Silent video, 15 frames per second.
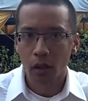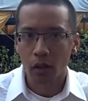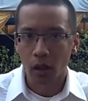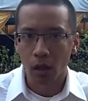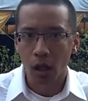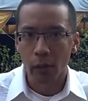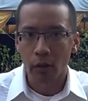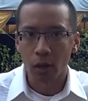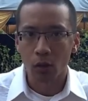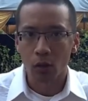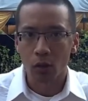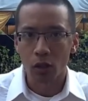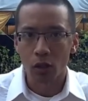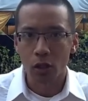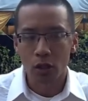in the climate
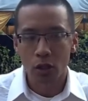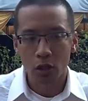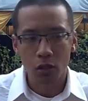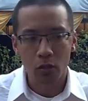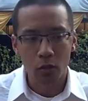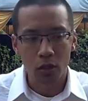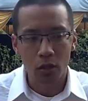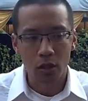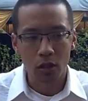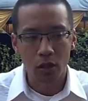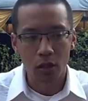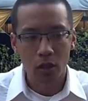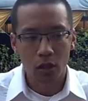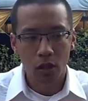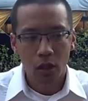negotiations, which
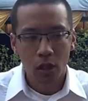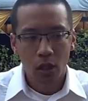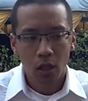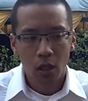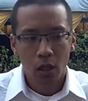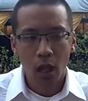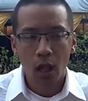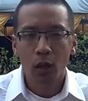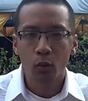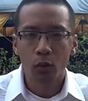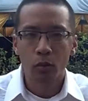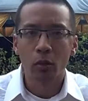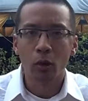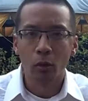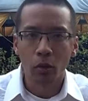is can
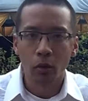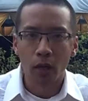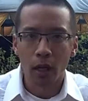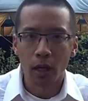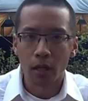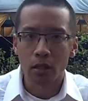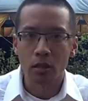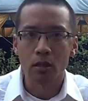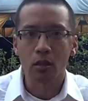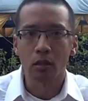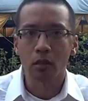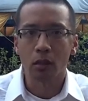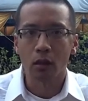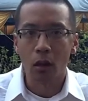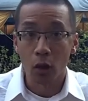we mobilize
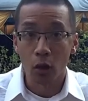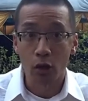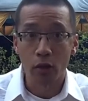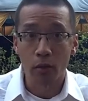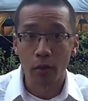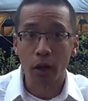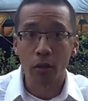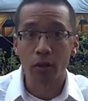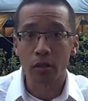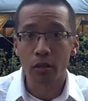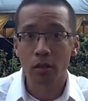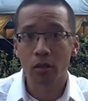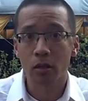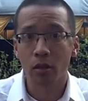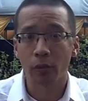large
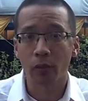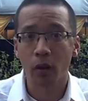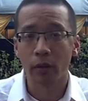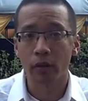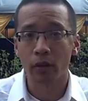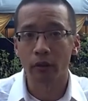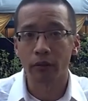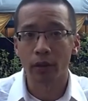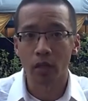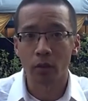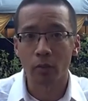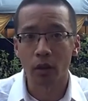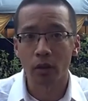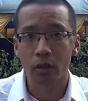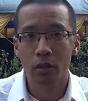amounts of private
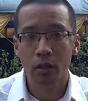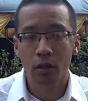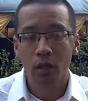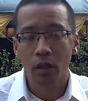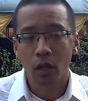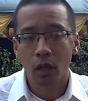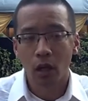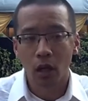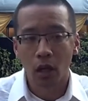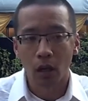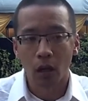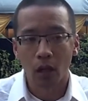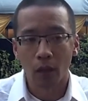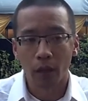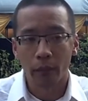investment
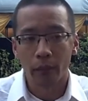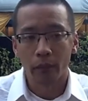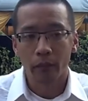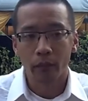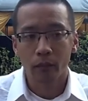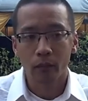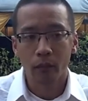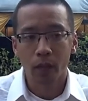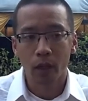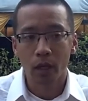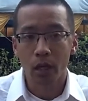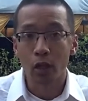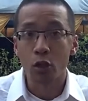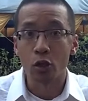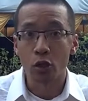um,
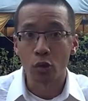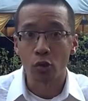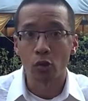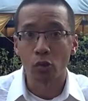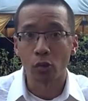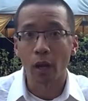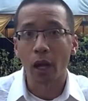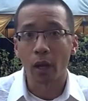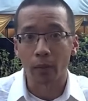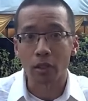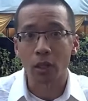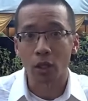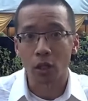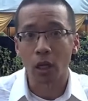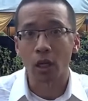into
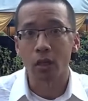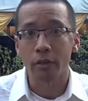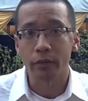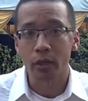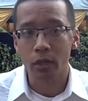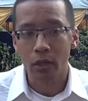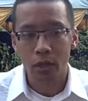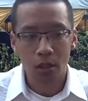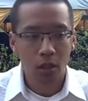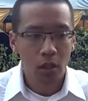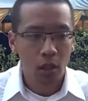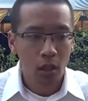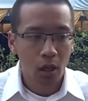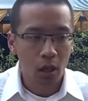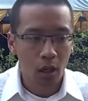adaptation activities?
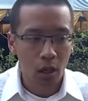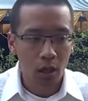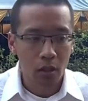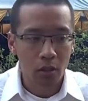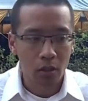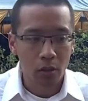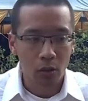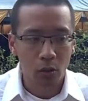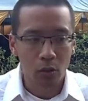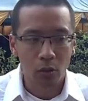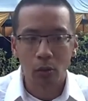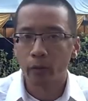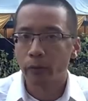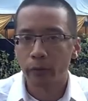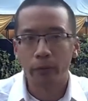Uh,
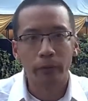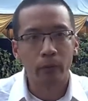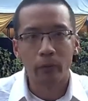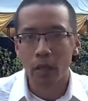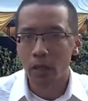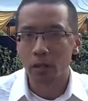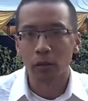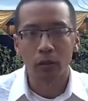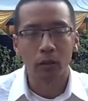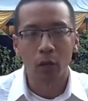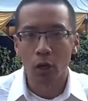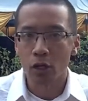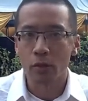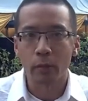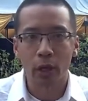so basically,
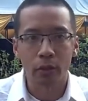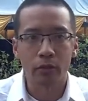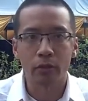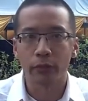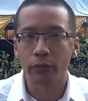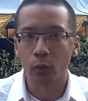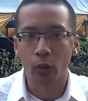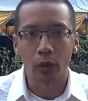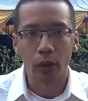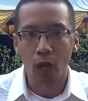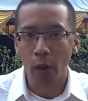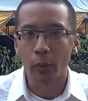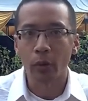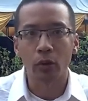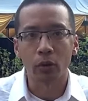large amounts of foreign
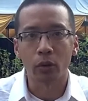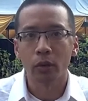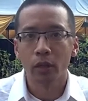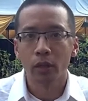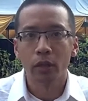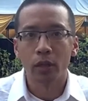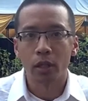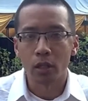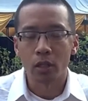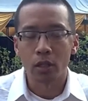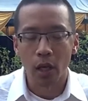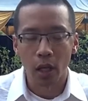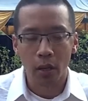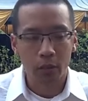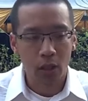capital
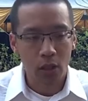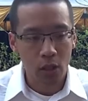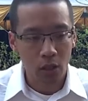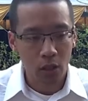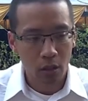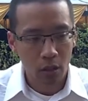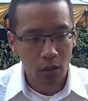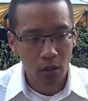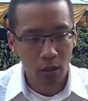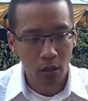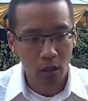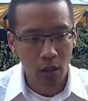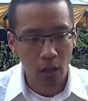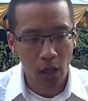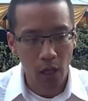into adaptation.
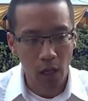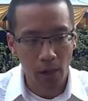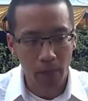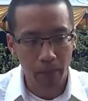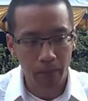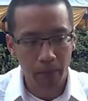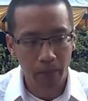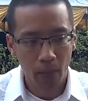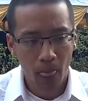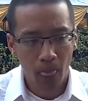Um,